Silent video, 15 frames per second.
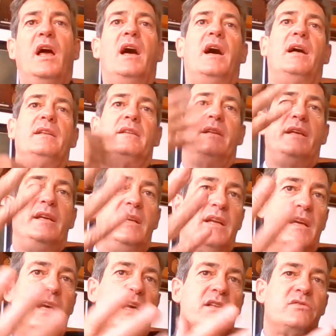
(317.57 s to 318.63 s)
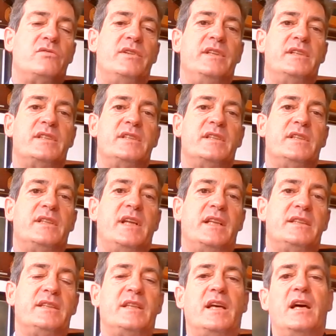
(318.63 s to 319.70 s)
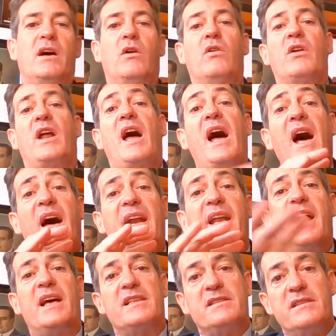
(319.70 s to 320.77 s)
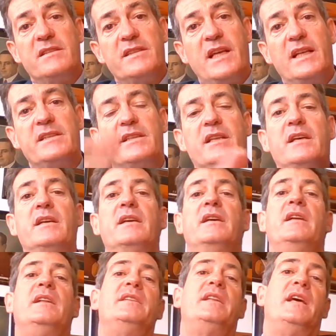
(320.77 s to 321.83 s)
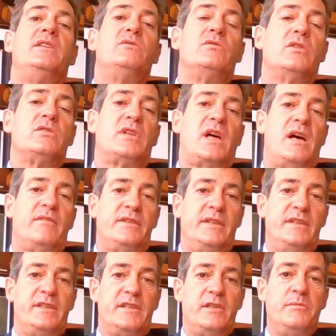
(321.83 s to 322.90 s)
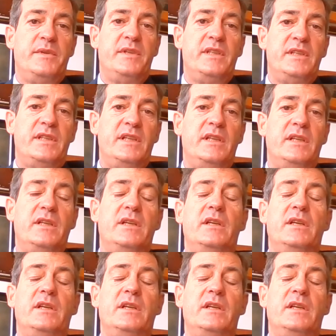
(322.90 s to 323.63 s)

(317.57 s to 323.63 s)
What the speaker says: And in countries that or areas that they do not have this humidity,